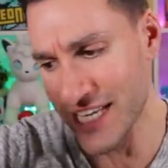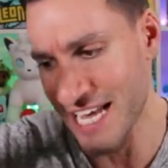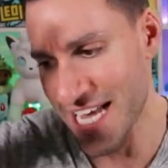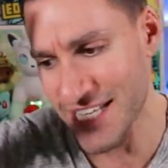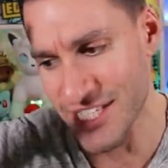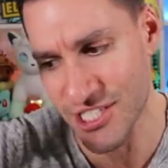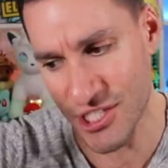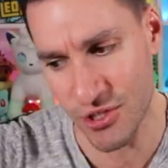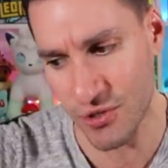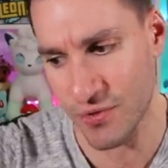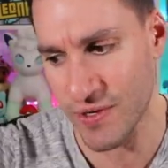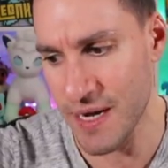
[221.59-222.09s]

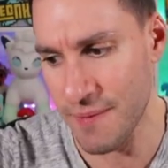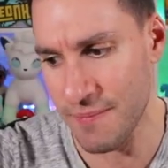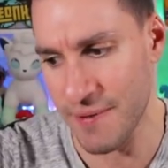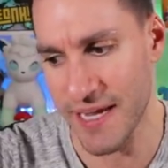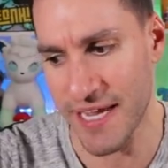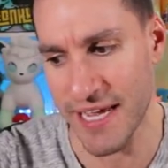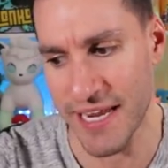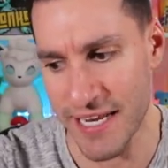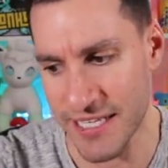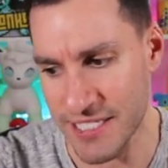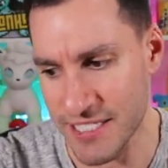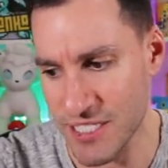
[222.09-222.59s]
It's
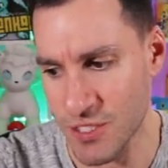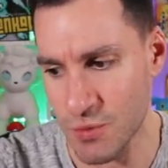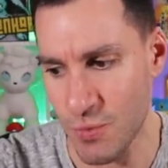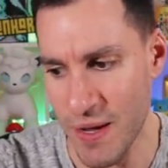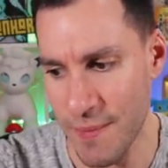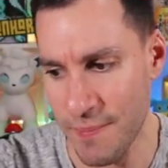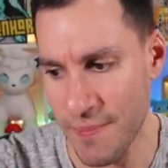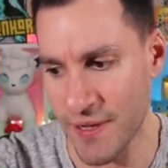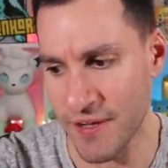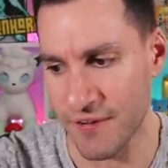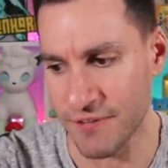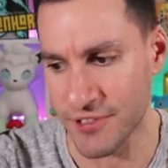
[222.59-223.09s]
creepy, and it's
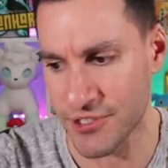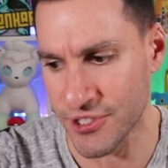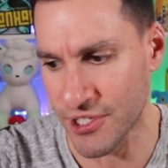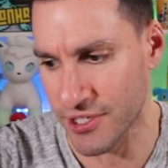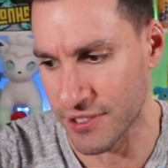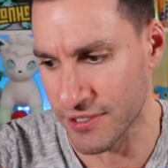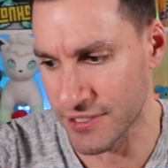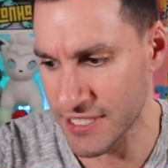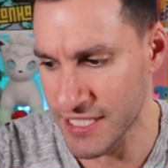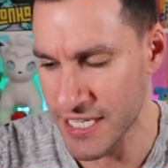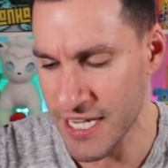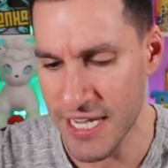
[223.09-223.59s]
sweeping
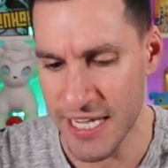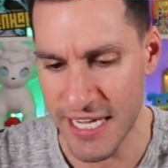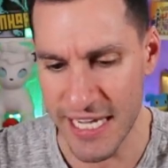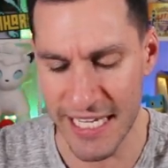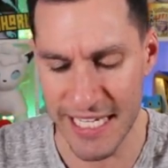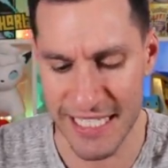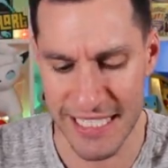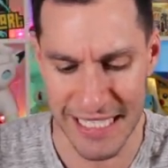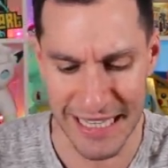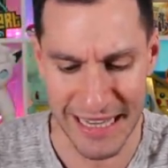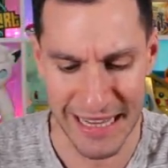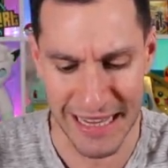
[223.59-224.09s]
dirt.
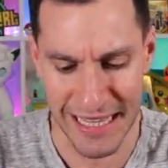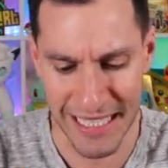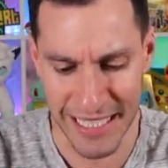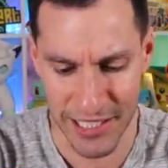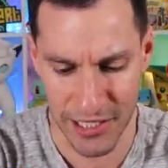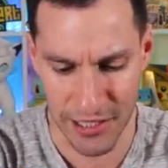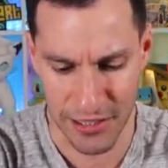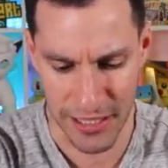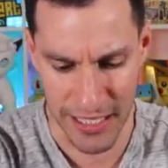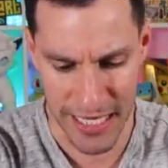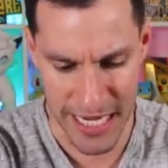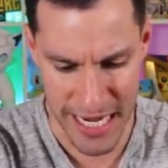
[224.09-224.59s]
It is
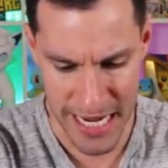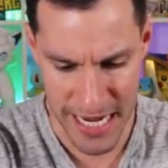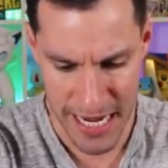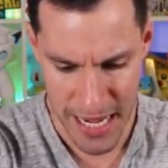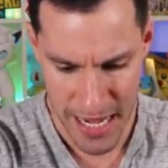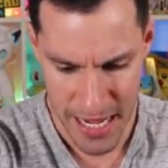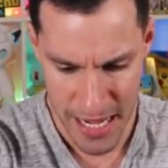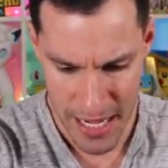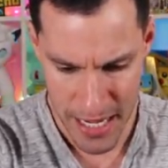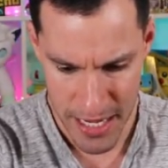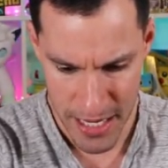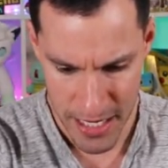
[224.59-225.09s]
literally
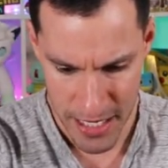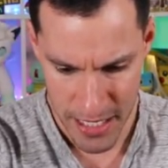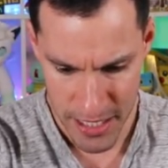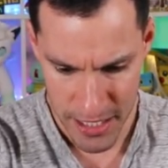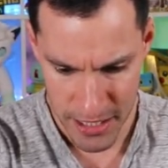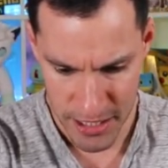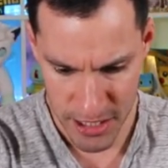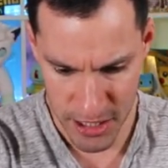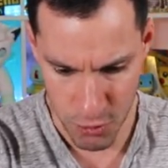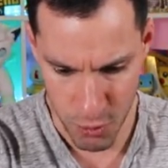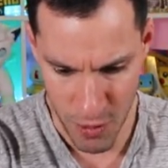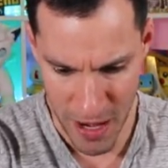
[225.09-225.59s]

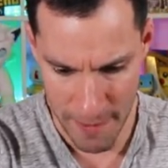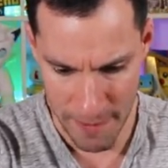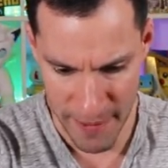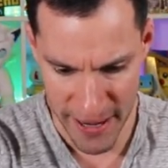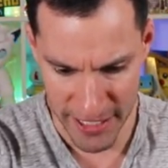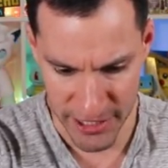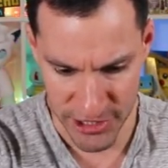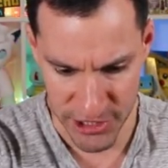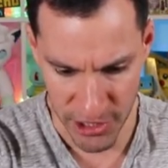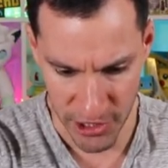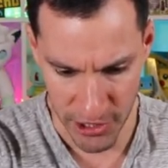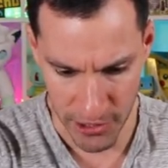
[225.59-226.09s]

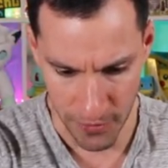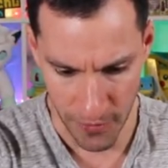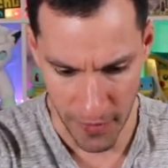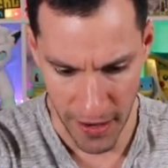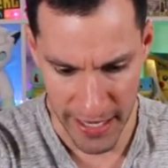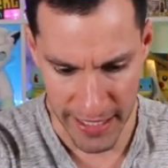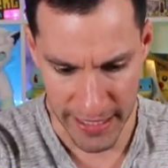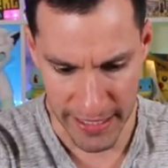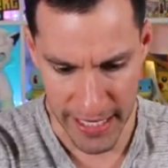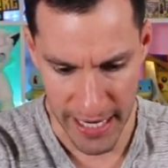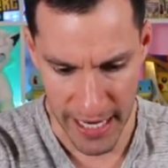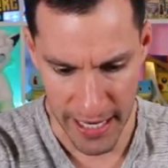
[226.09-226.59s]
sweeping dirt
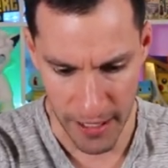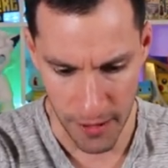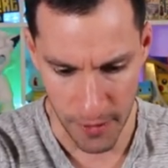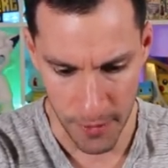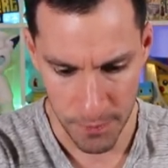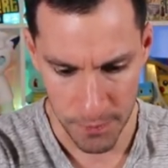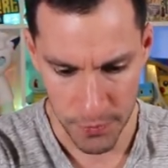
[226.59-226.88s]
right now.